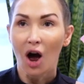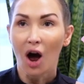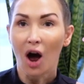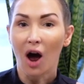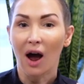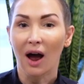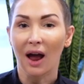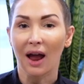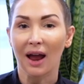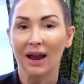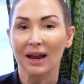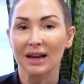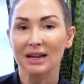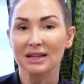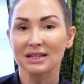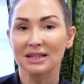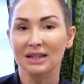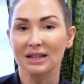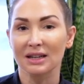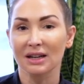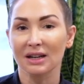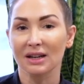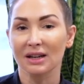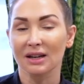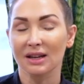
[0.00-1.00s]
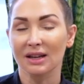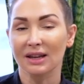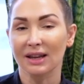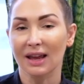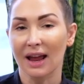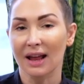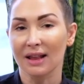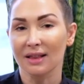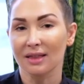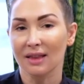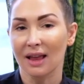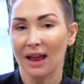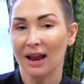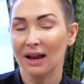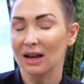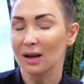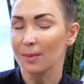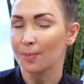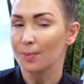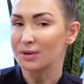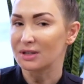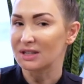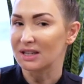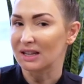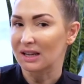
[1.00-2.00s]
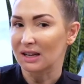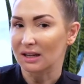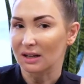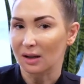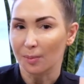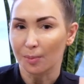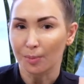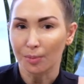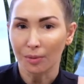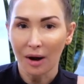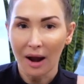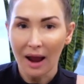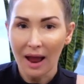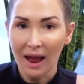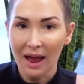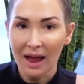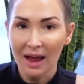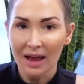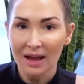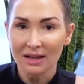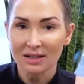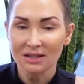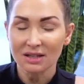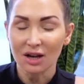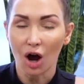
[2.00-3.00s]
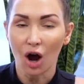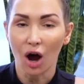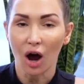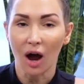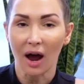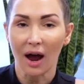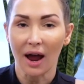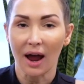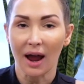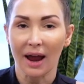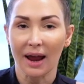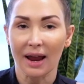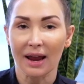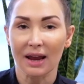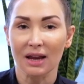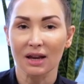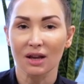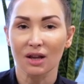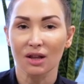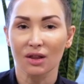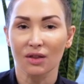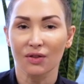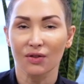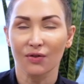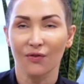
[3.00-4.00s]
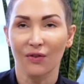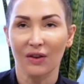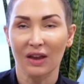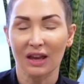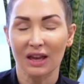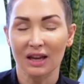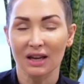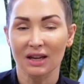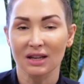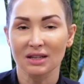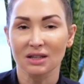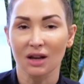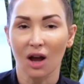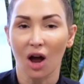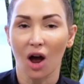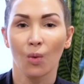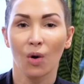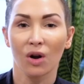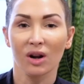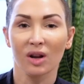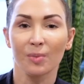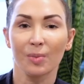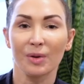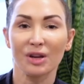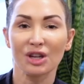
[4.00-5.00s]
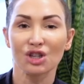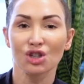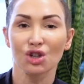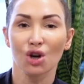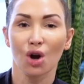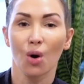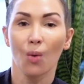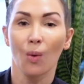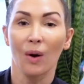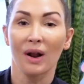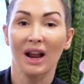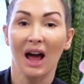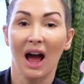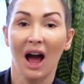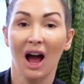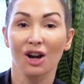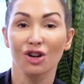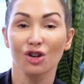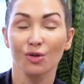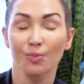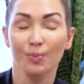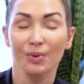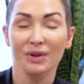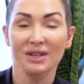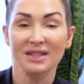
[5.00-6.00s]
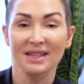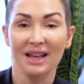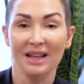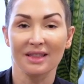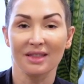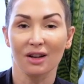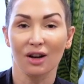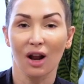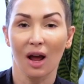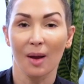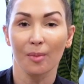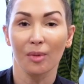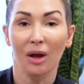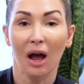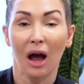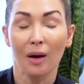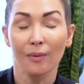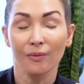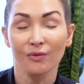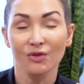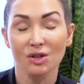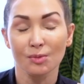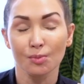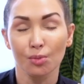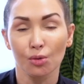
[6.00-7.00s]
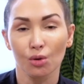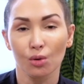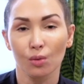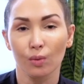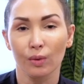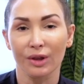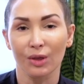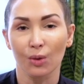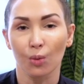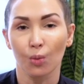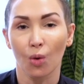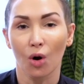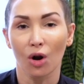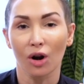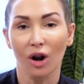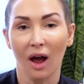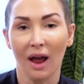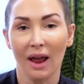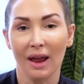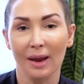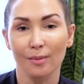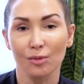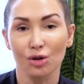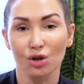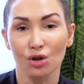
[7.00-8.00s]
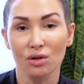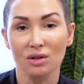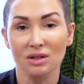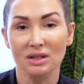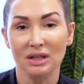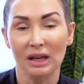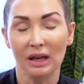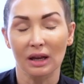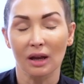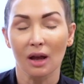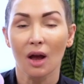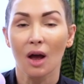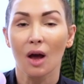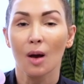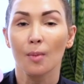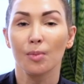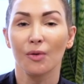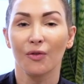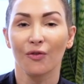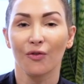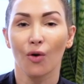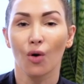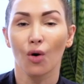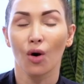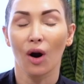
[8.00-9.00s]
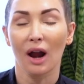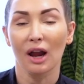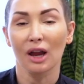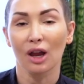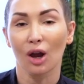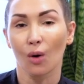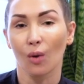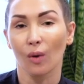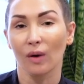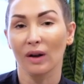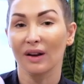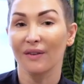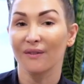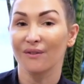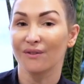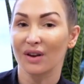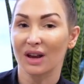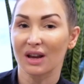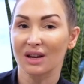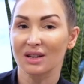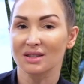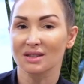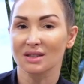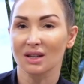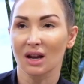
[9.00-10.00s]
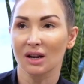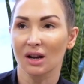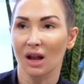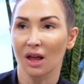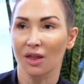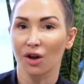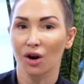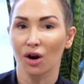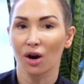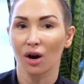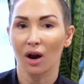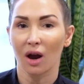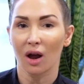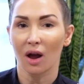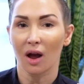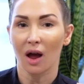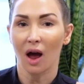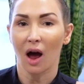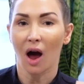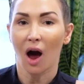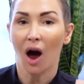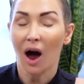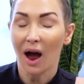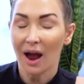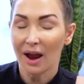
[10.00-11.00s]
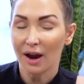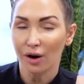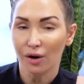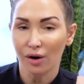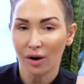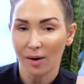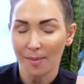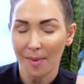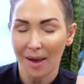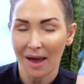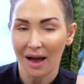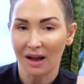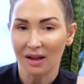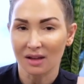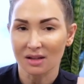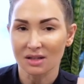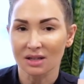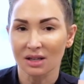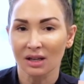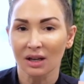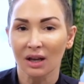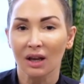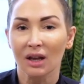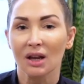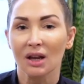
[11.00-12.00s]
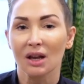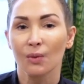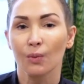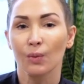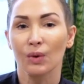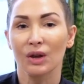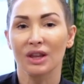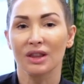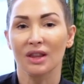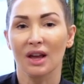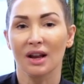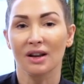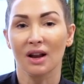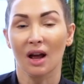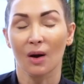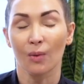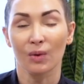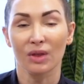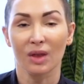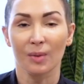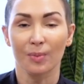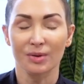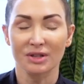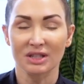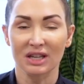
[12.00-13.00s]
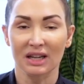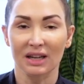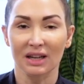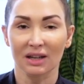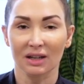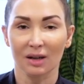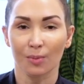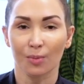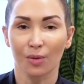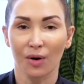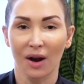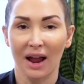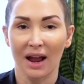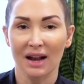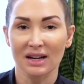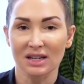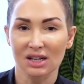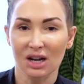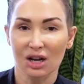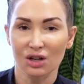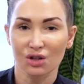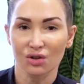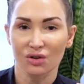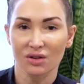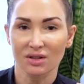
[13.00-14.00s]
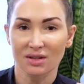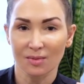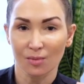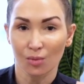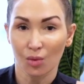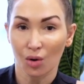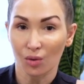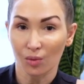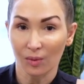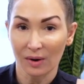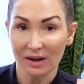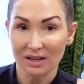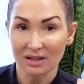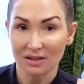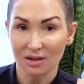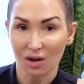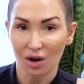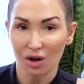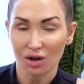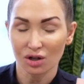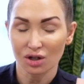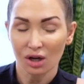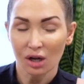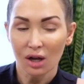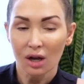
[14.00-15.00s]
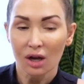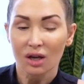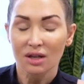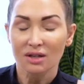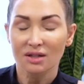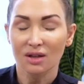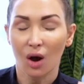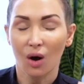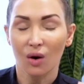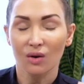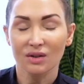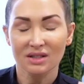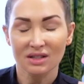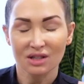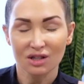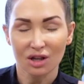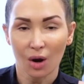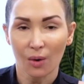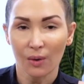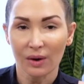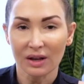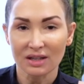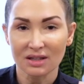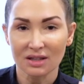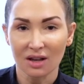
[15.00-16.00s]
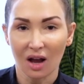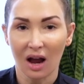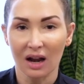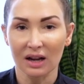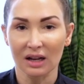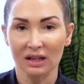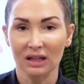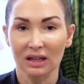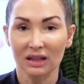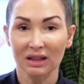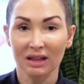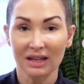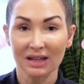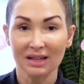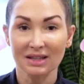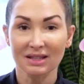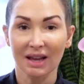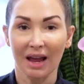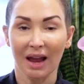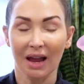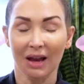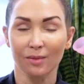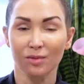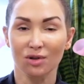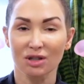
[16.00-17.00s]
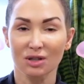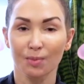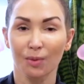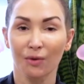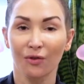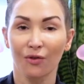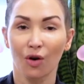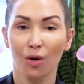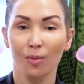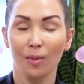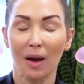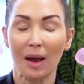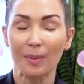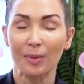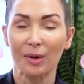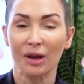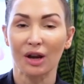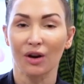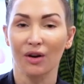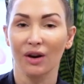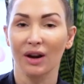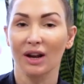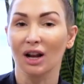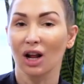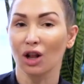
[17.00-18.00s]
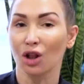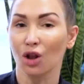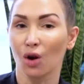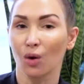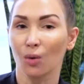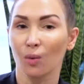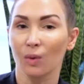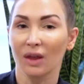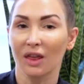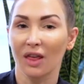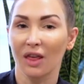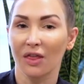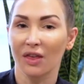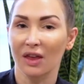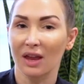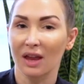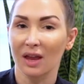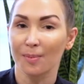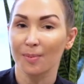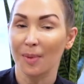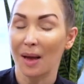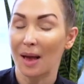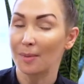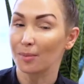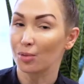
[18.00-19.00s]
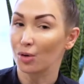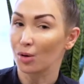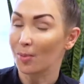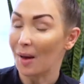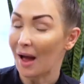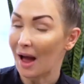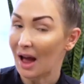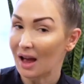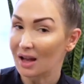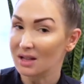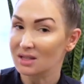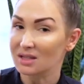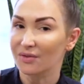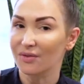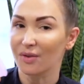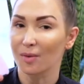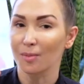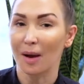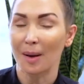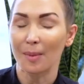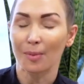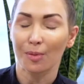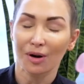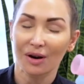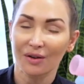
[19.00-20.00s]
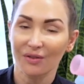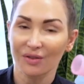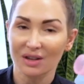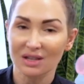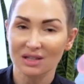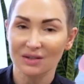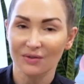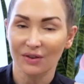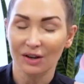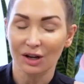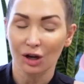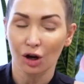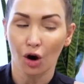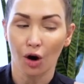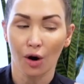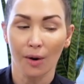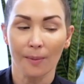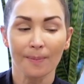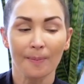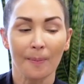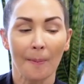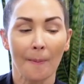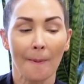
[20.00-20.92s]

I didn't get any particular brand. I figured, want to be sure 100% that I'm comfortable with what I am using before I go and invest another higher amount with a particular brand, and I do some more research. So I was so excited that these came just before my period, along with the bamboo pads from my previous video,